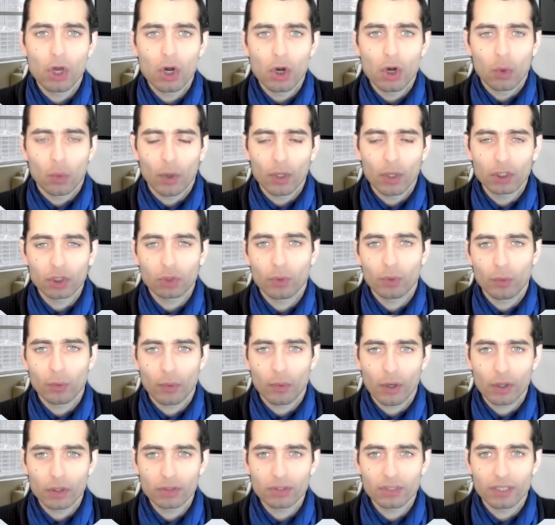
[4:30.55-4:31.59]
what we
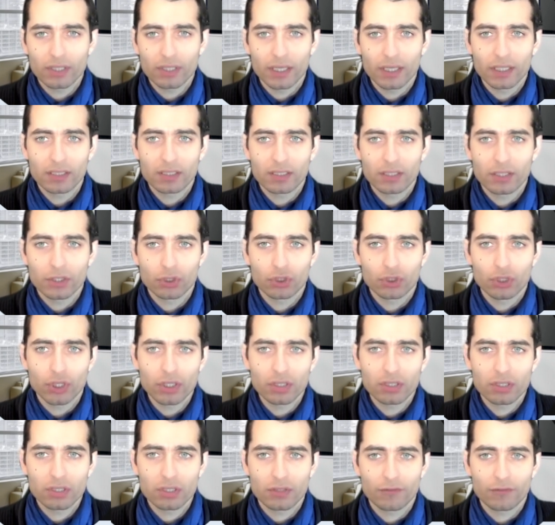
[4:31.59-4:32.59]
want is just